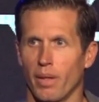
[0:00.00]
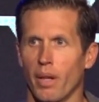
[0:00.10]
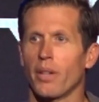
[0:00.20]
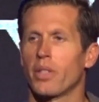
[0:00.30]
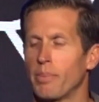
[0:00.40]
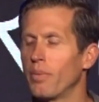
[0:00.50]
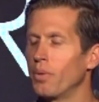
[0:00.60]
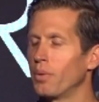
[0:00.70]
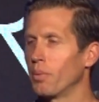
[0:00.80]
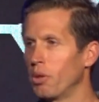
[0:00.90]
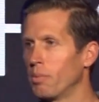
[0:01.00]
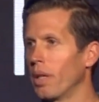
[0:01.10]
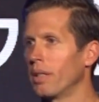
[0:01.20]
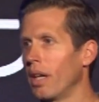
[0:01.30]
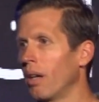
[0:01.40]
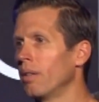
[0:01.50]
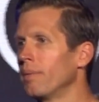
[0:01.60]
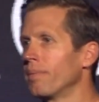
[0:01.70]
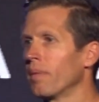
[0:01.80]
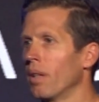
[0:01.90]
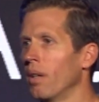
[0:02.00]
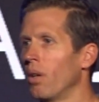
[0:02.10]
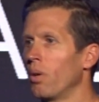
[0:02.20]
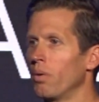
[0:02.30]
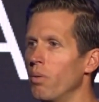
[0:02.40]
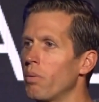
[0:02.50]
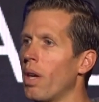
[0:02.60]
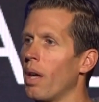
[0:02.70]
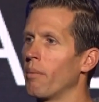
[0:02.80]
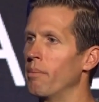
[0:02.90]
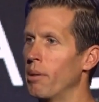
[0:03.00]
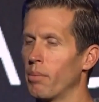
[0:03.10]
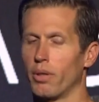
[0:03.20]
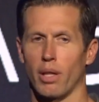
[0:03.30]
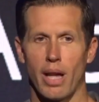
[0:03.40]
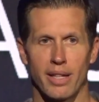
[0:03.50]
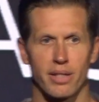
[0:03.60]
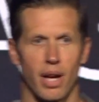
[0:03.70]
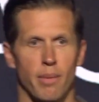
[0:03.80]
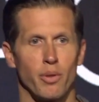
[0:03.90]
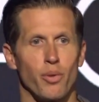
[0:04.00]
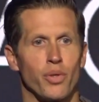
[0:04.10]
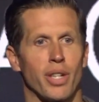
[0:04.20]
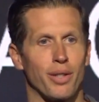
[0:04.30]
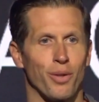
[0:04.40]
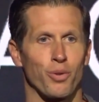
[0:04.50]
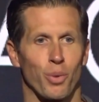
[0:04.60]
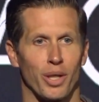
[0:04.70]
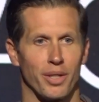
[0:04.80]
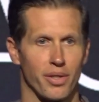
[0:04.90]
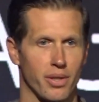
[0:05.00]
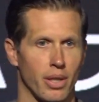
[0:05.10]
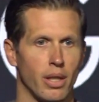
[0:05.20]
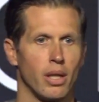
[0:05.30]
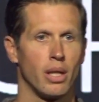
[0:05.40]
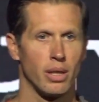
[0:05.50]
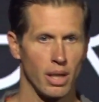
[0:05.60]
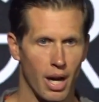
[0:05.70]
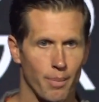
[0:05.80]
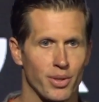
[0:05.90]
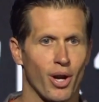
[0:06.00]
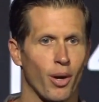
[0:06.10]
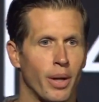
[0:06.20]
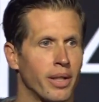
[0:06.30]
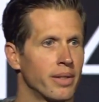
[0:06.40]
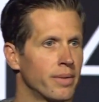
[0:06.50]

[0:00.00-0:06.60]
There are some of you in the room right now who you can't remember the last time you said those words. I'm sorry.